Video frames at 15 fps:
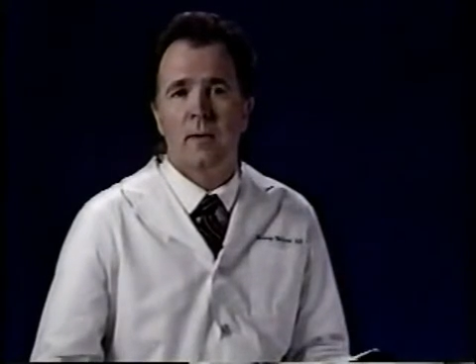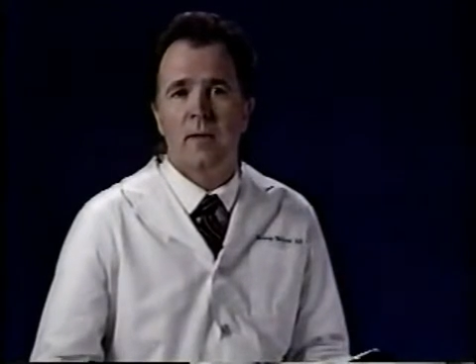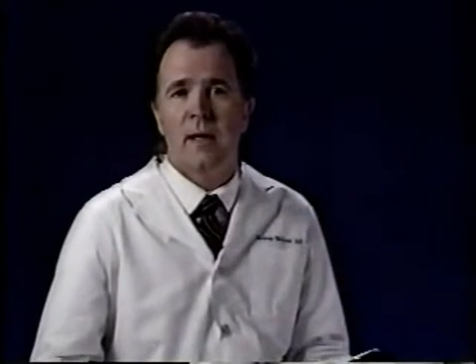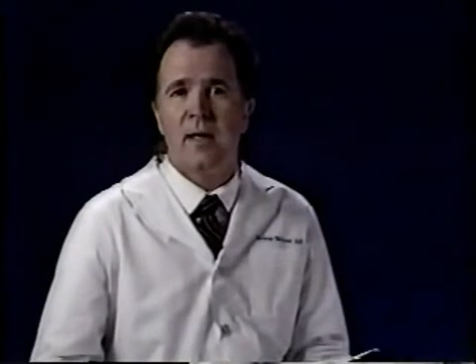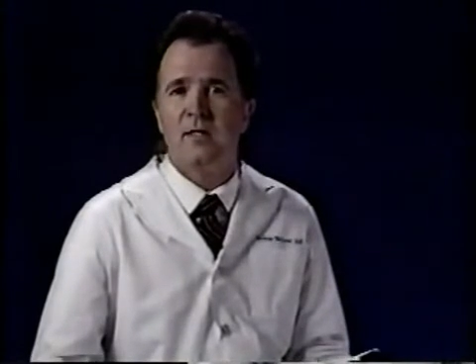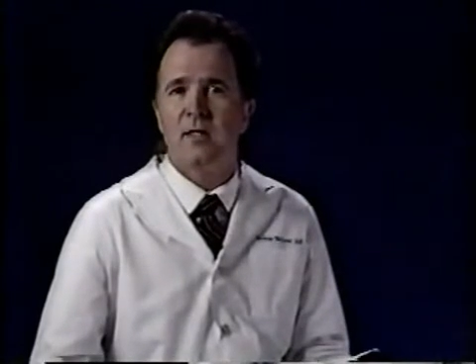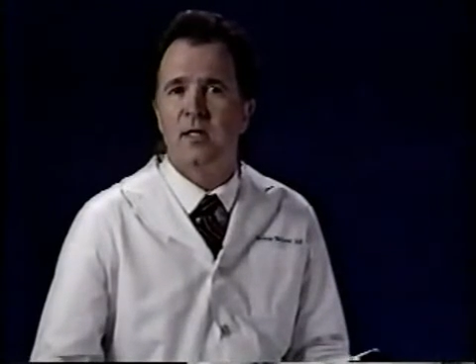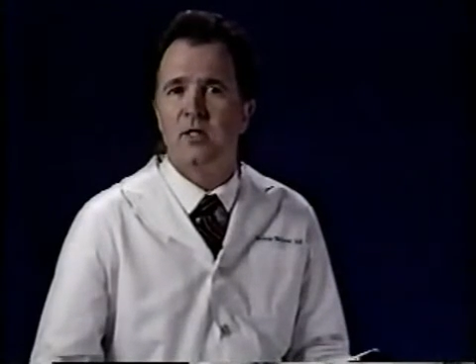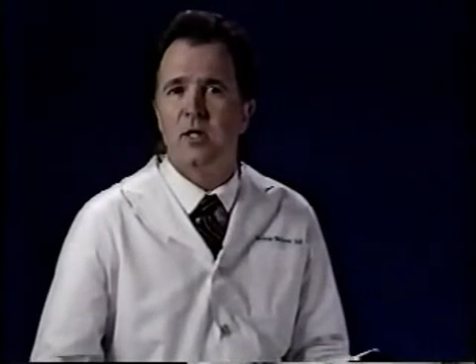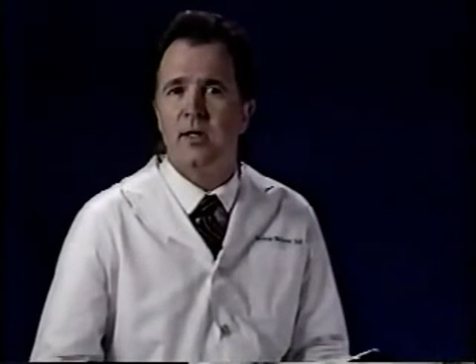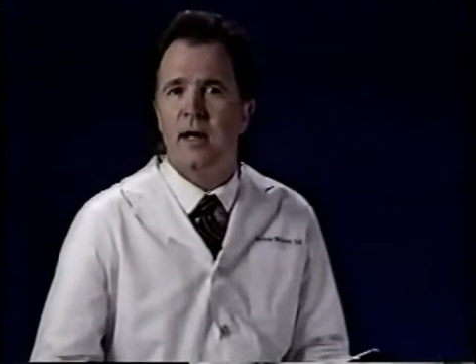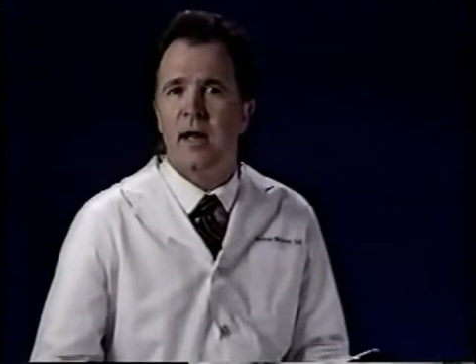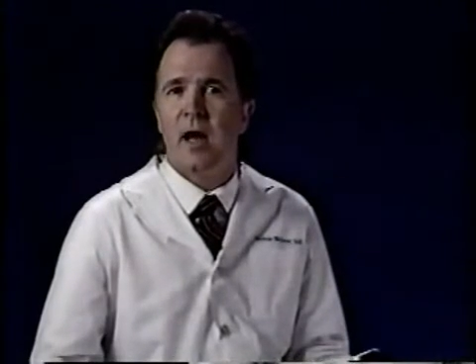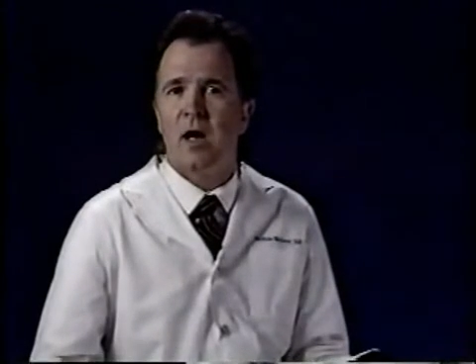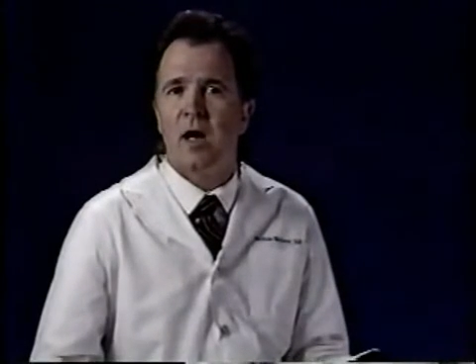Next, let's look
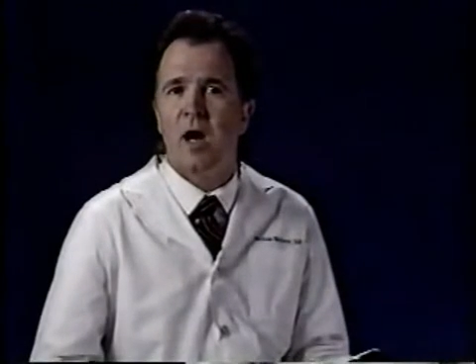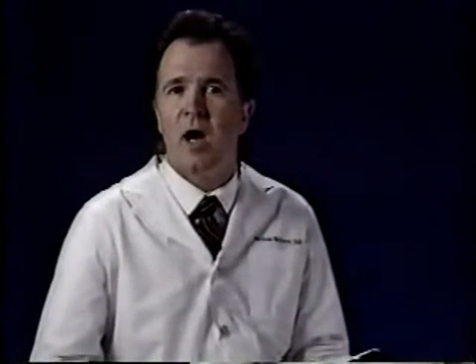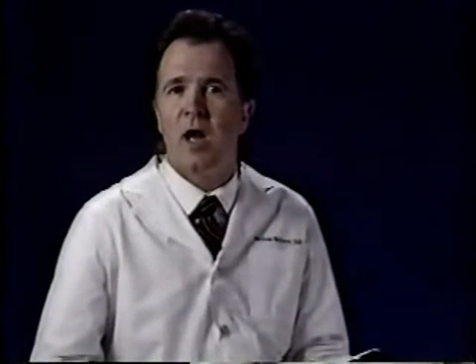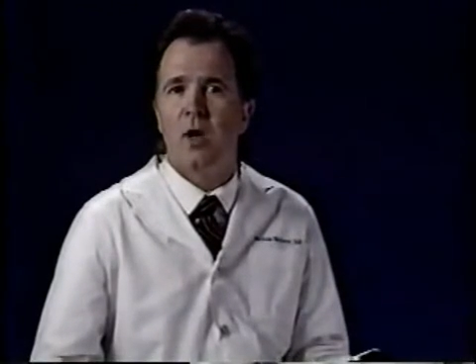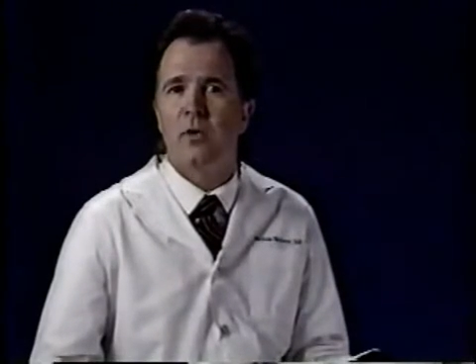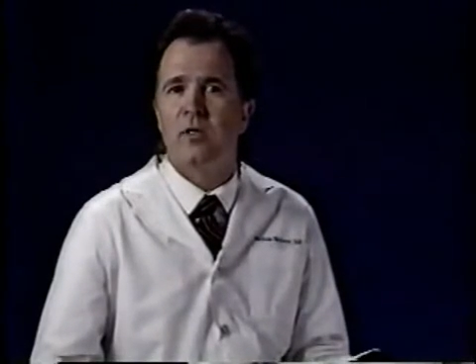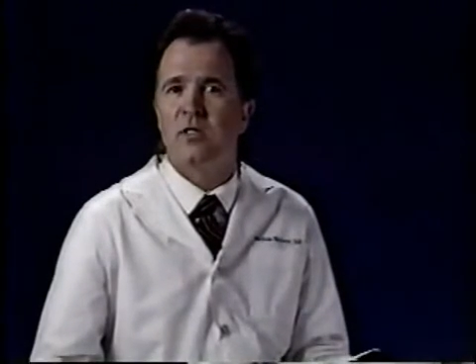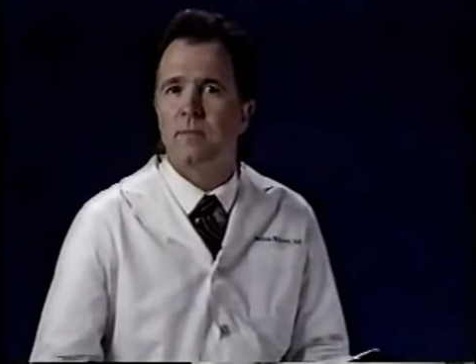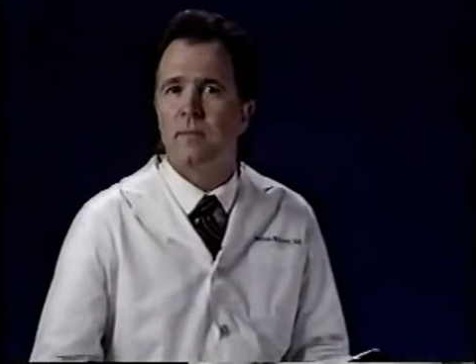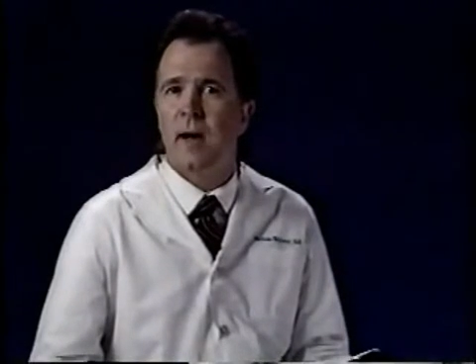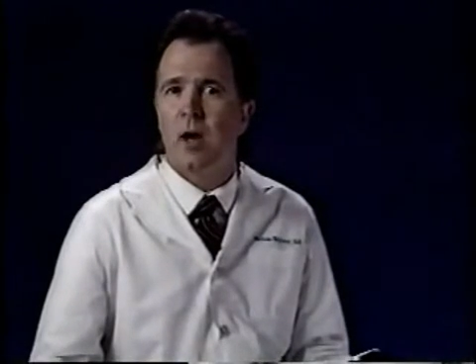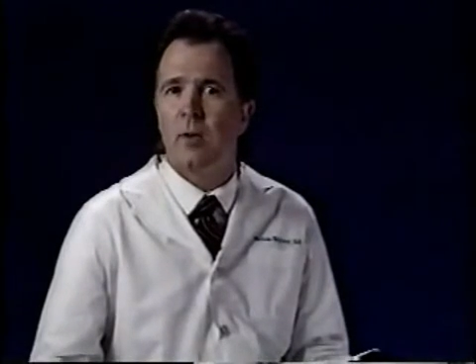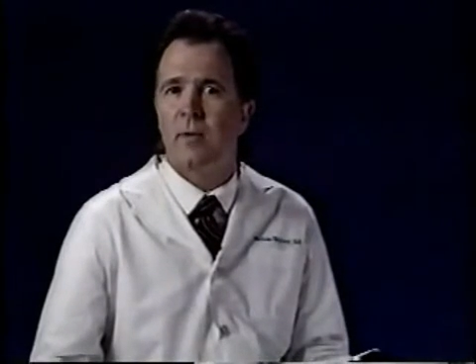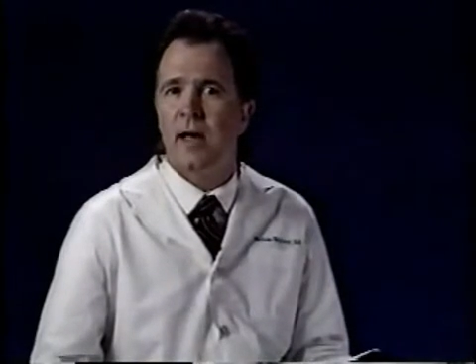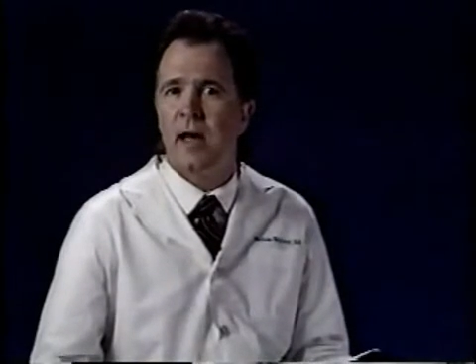at how colloids and
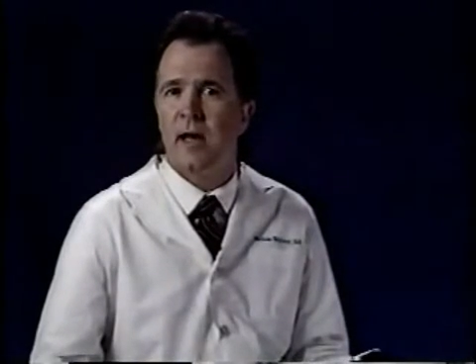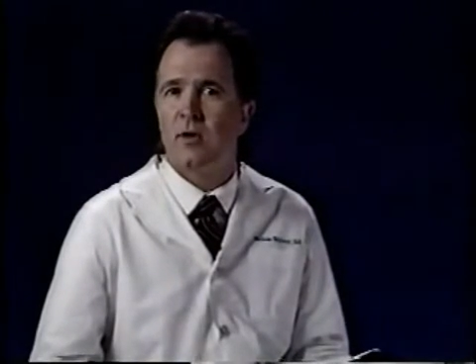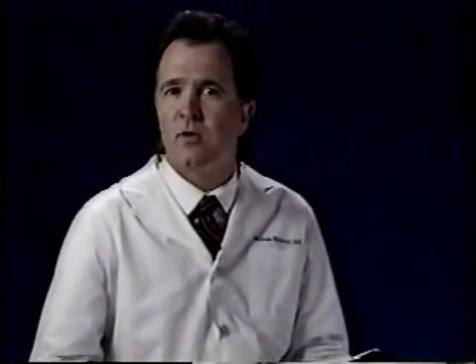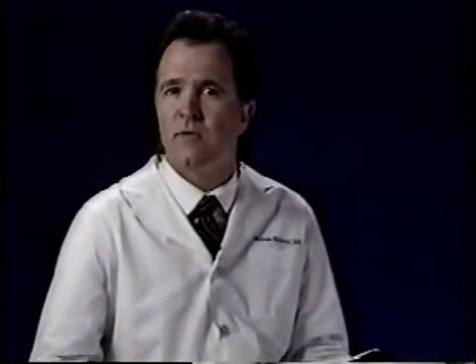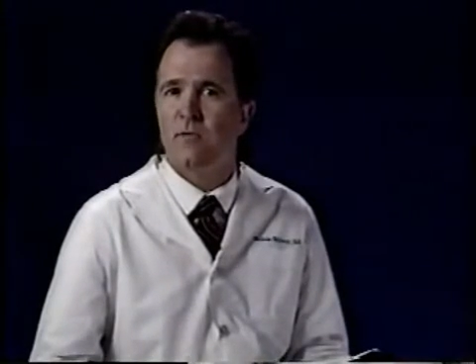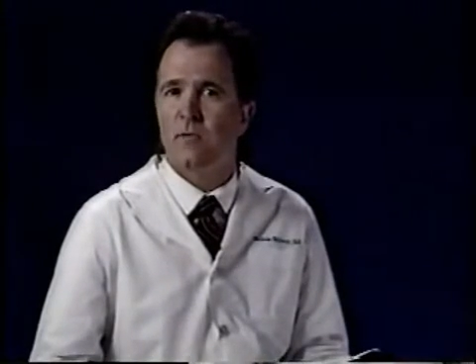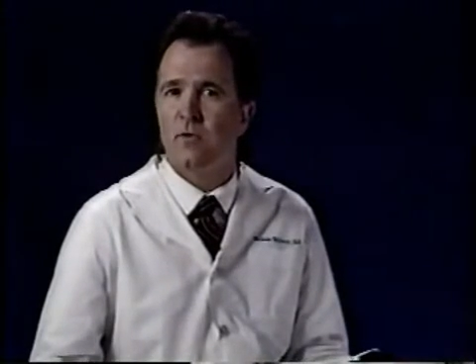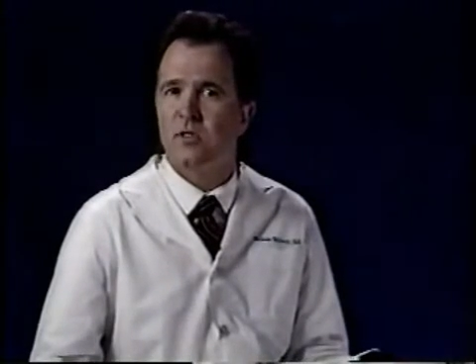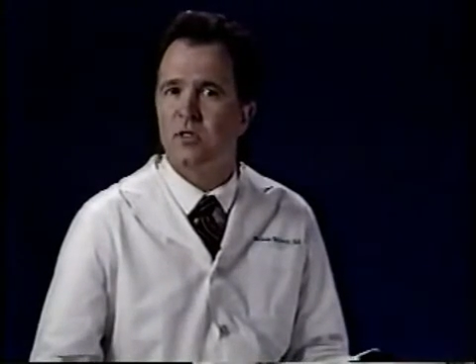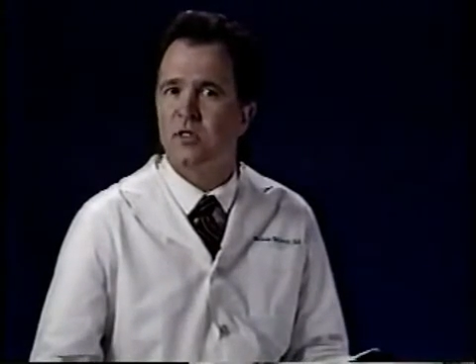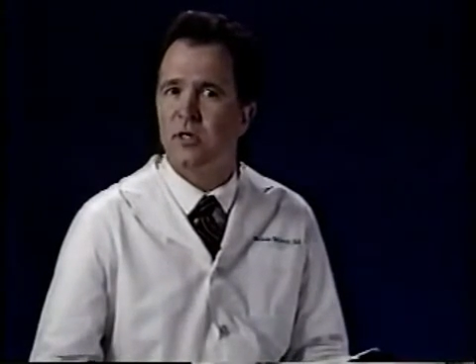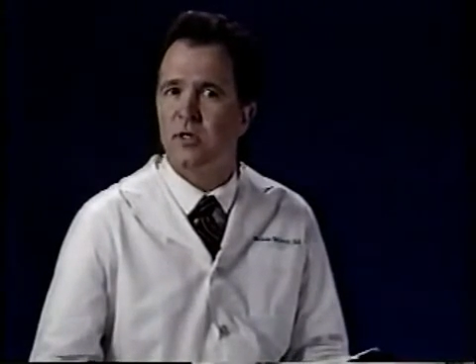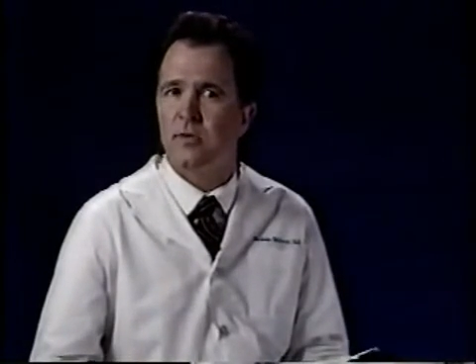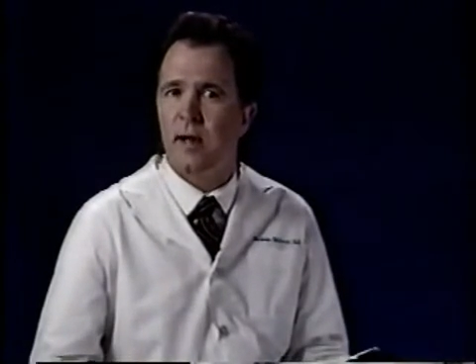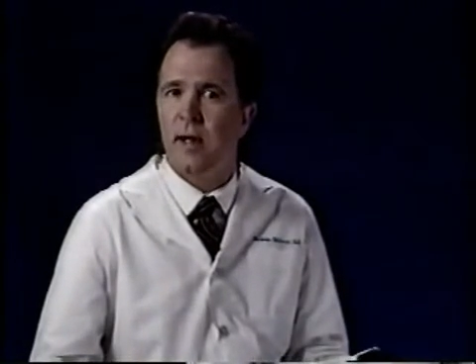biomechanical forces
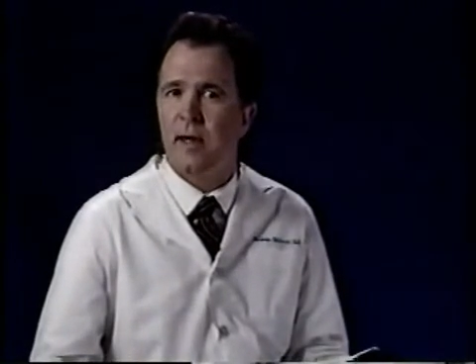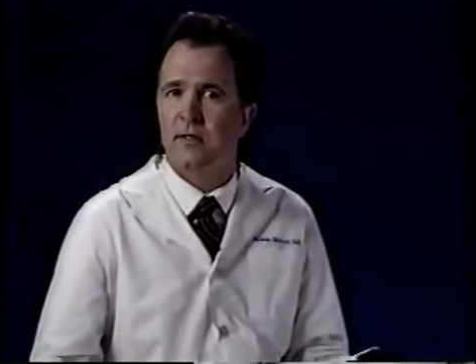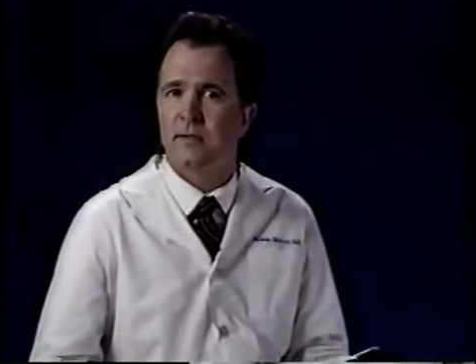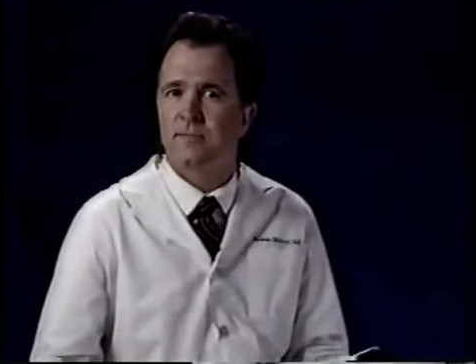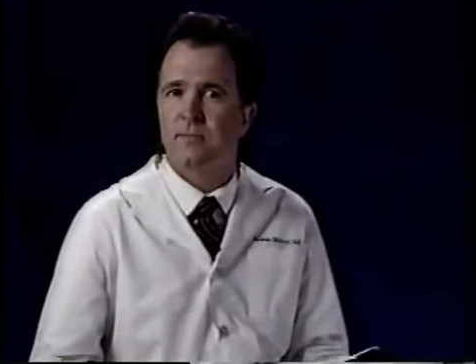interact.